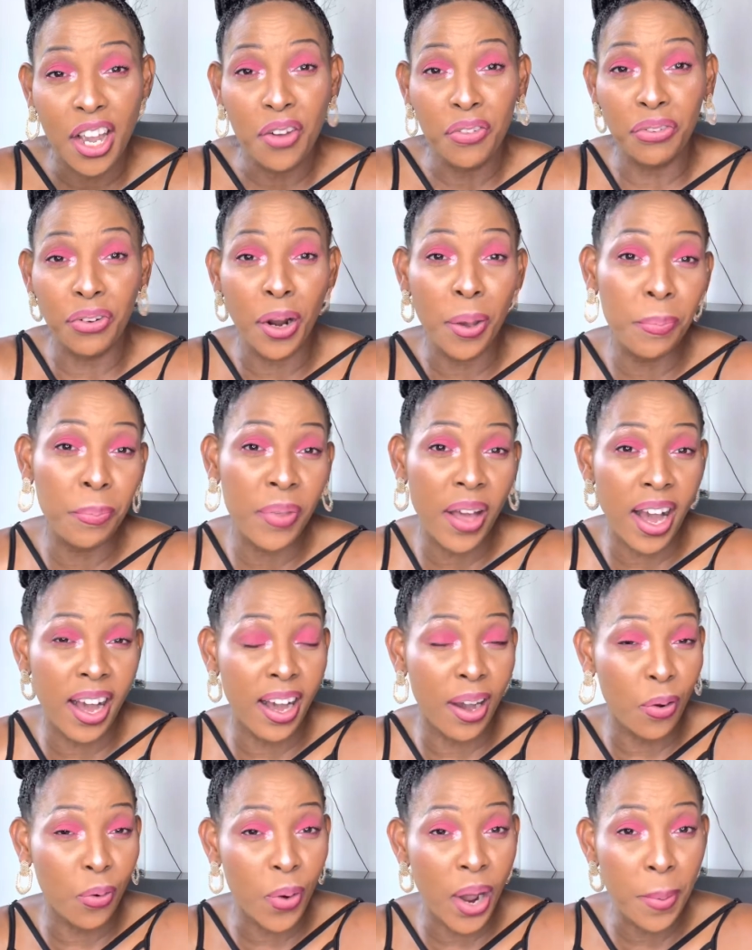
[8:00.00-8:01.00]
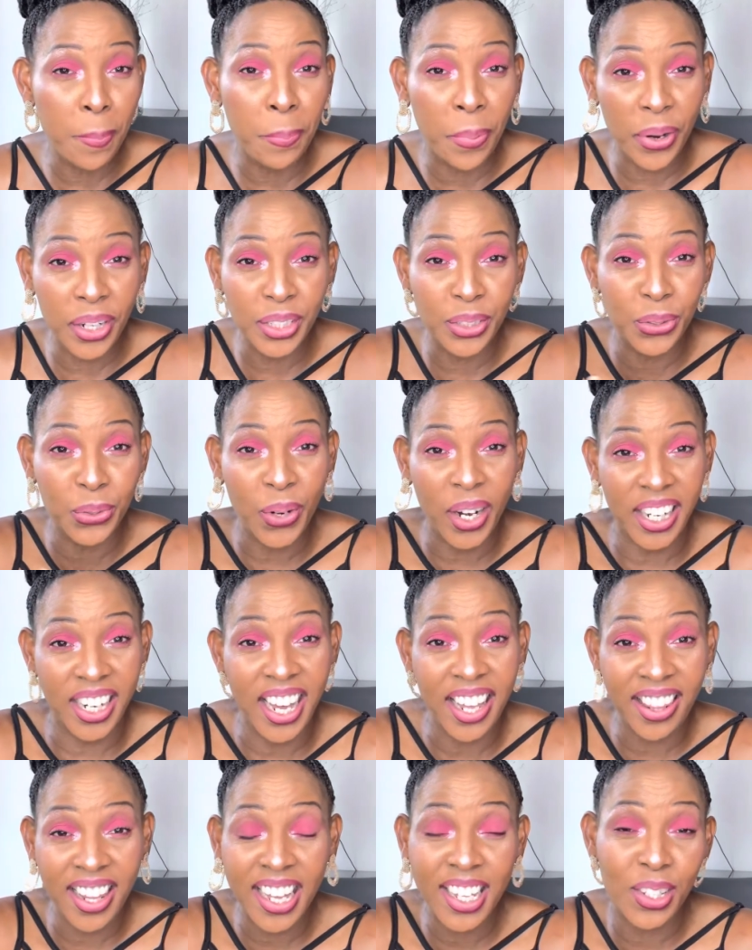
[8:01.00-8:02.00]
from one point to
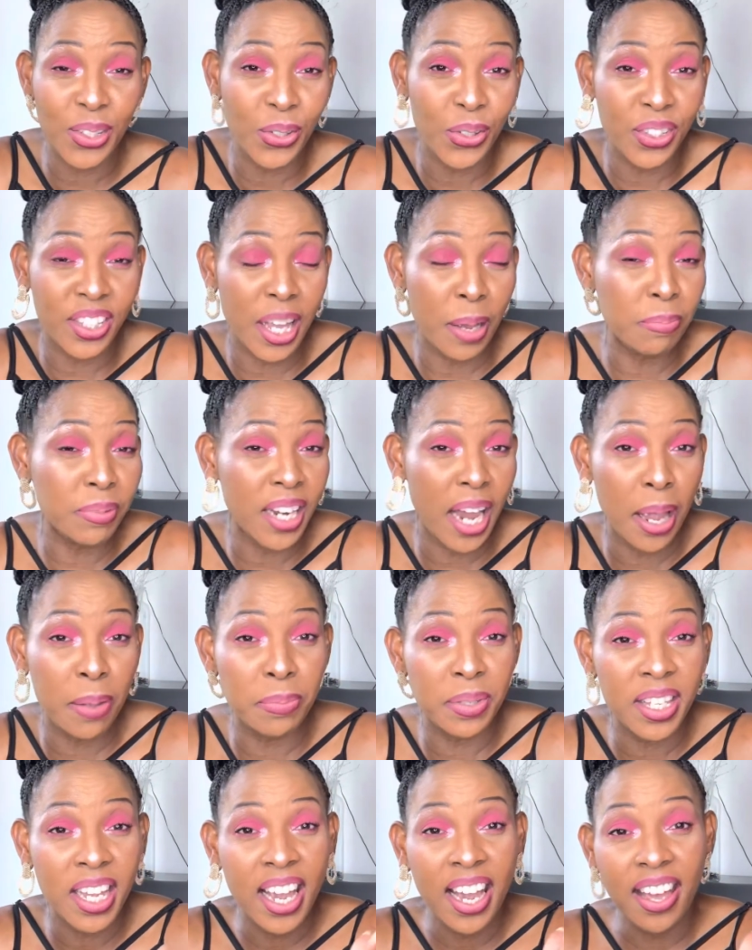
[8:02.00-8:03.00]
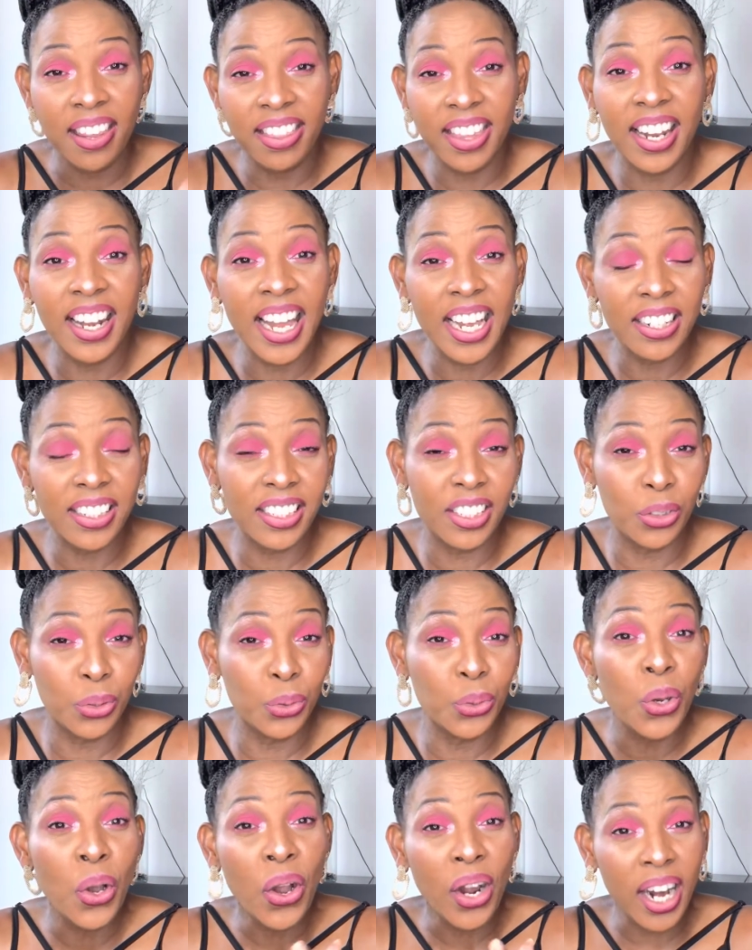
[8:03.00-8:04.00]
another. So sometimes they let
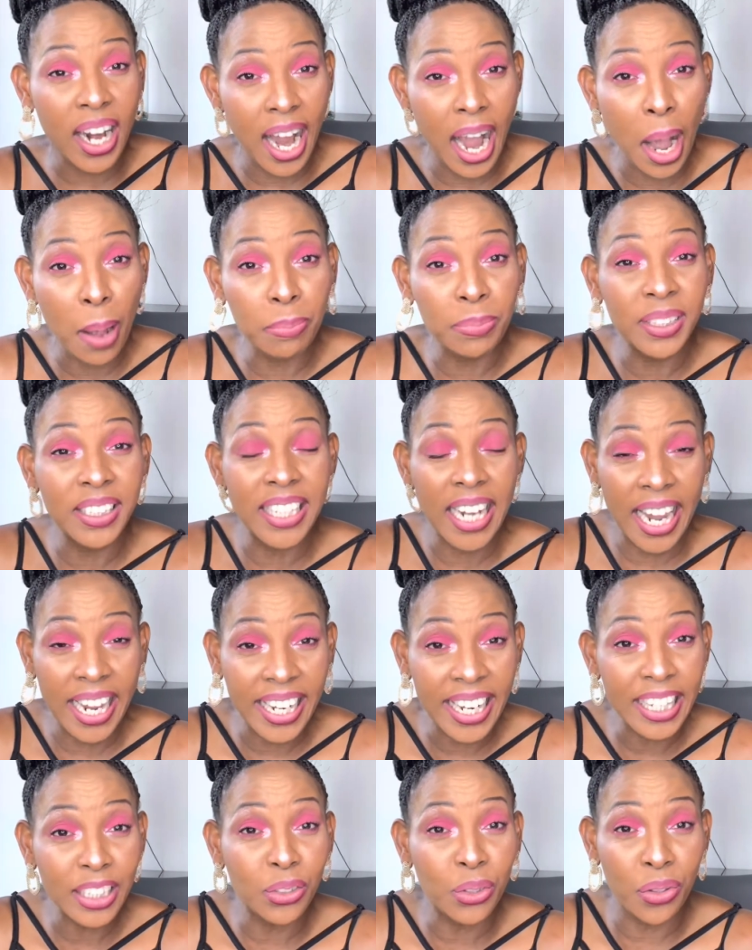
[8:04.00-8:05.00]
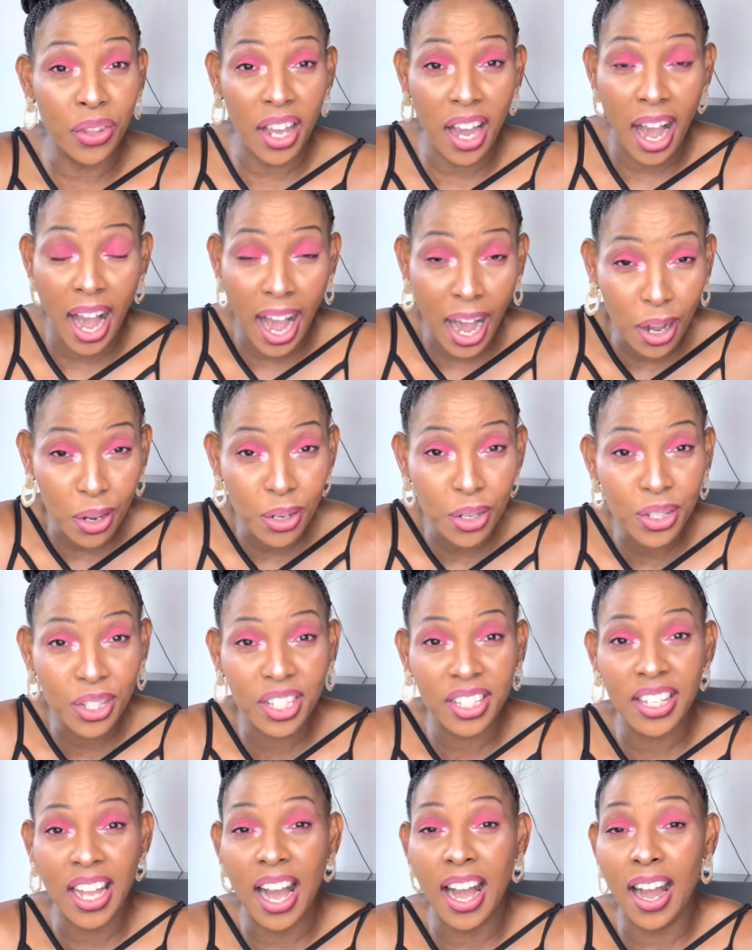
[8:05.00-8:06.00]
you come direct to their
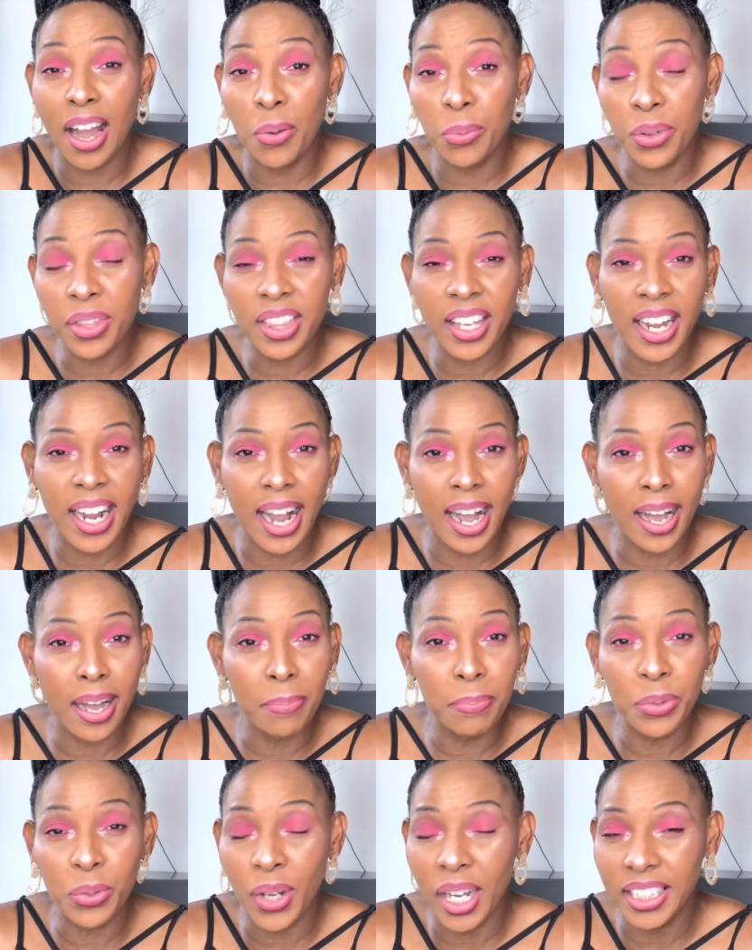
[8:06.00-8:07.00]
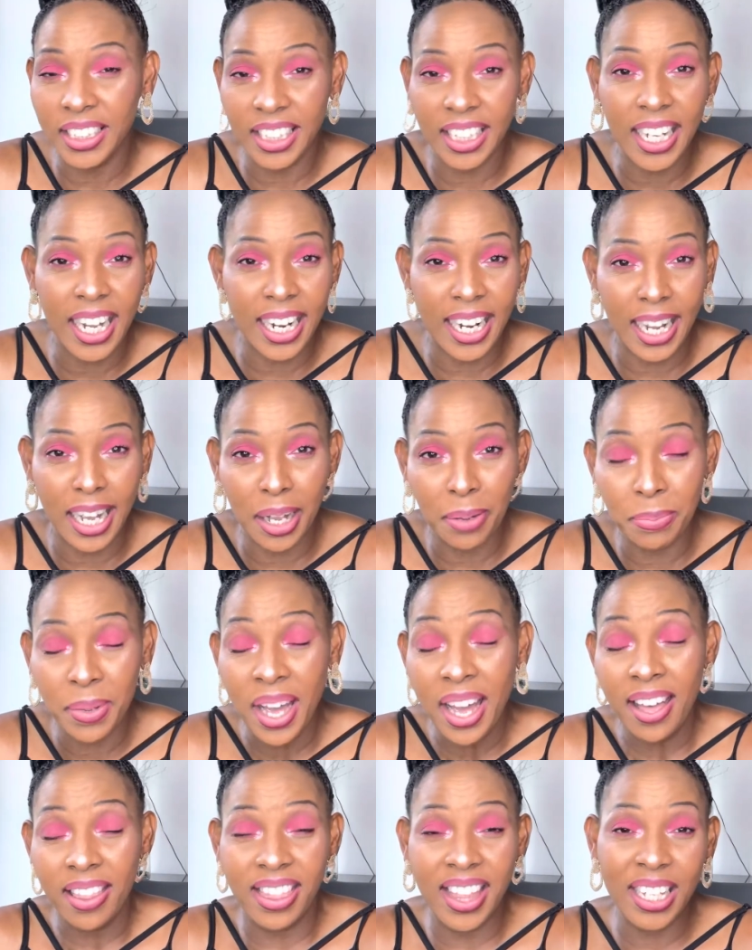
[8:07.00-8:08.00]
house with the cab. You can take a cab.
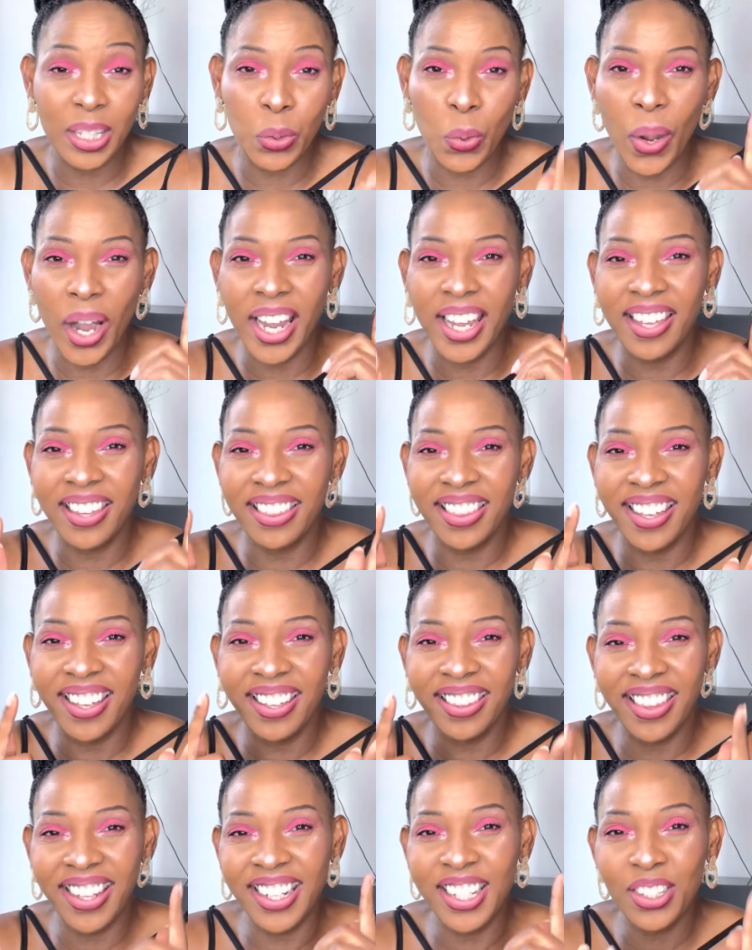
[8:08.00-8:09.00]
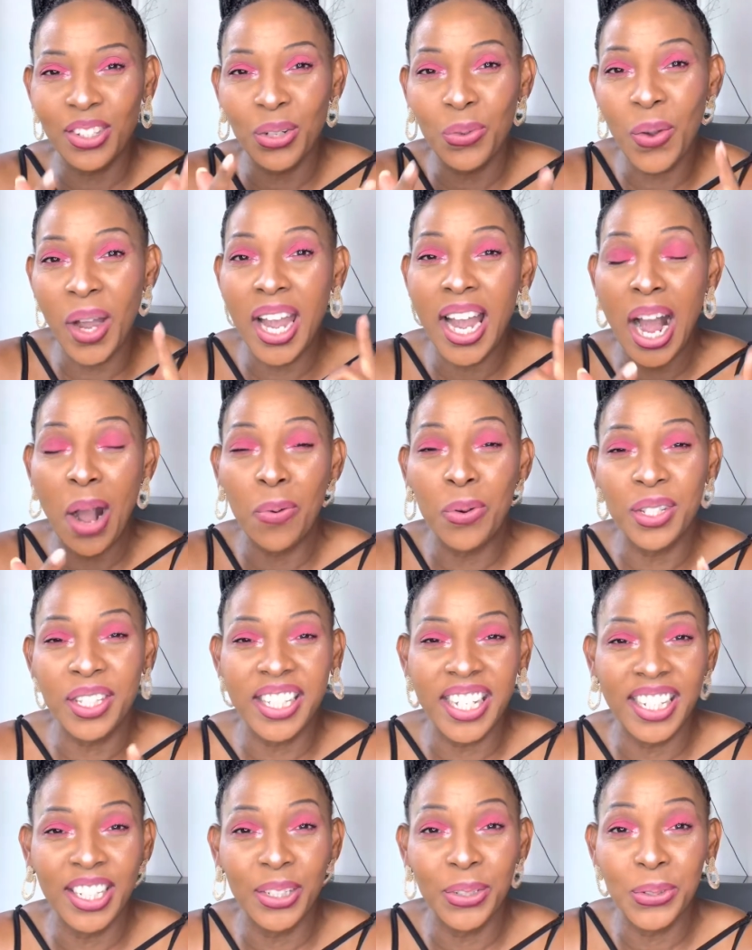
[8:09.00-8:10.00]
That's why the reason why I was
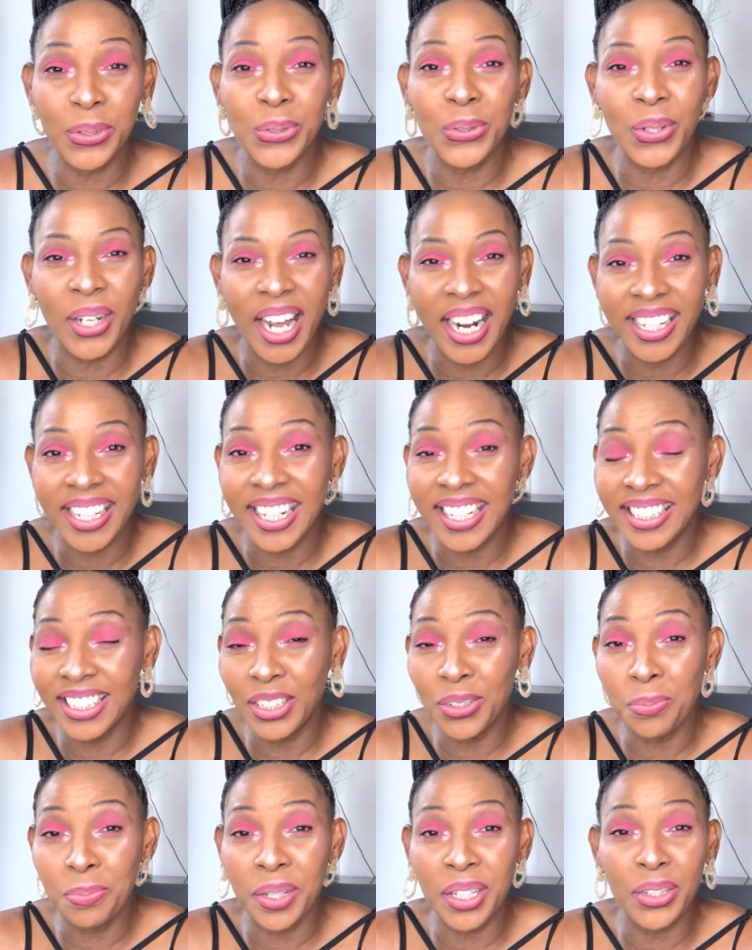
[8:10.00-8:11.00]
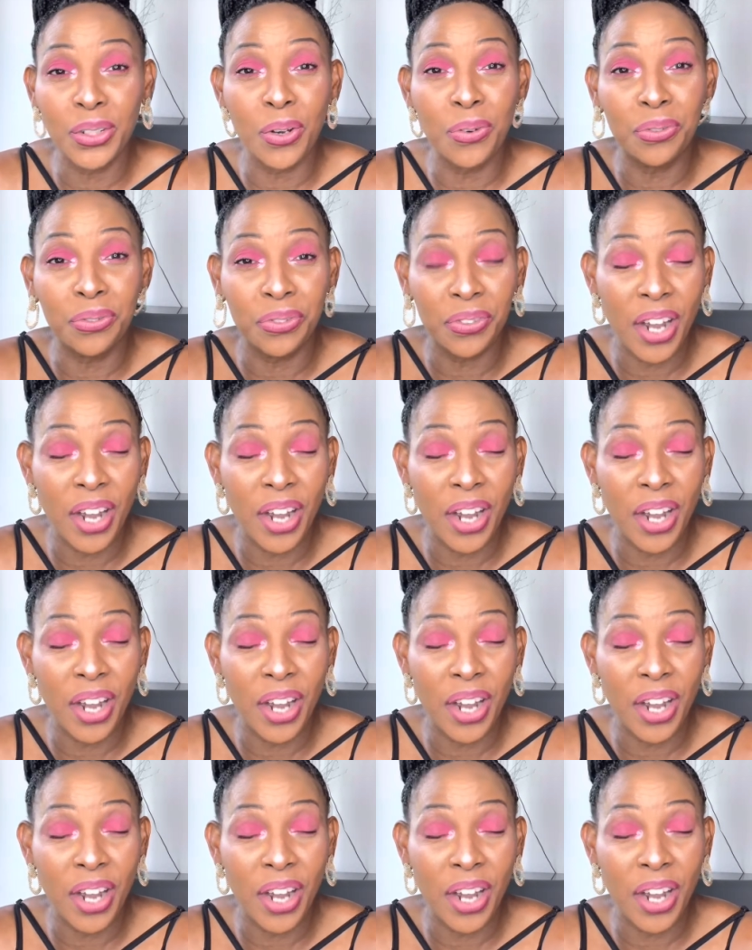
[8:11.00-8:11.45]
telling you to learn a little bit of